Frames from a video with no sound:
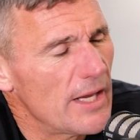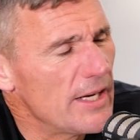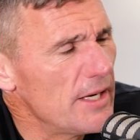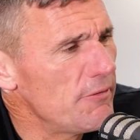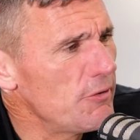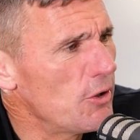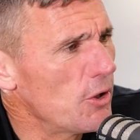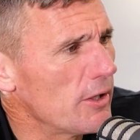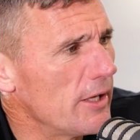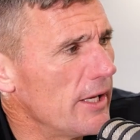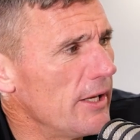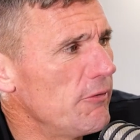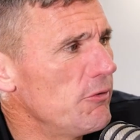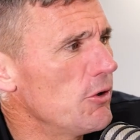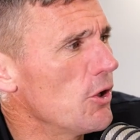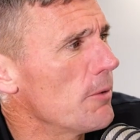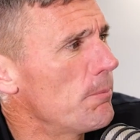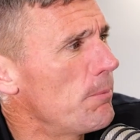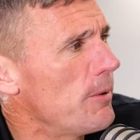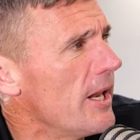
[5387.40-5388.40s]
have you
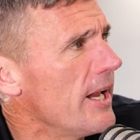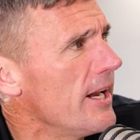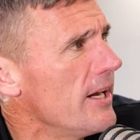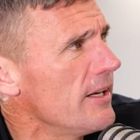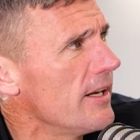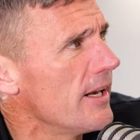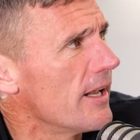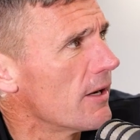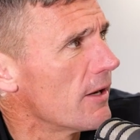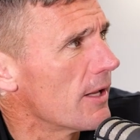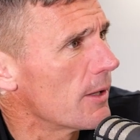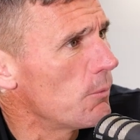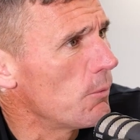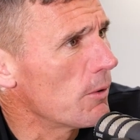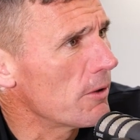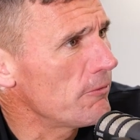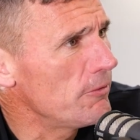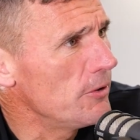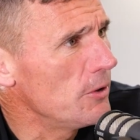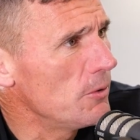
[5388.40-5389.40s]
got a plan now? Like,
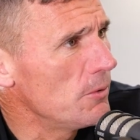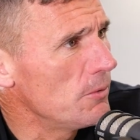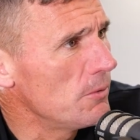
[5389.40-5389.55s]
what if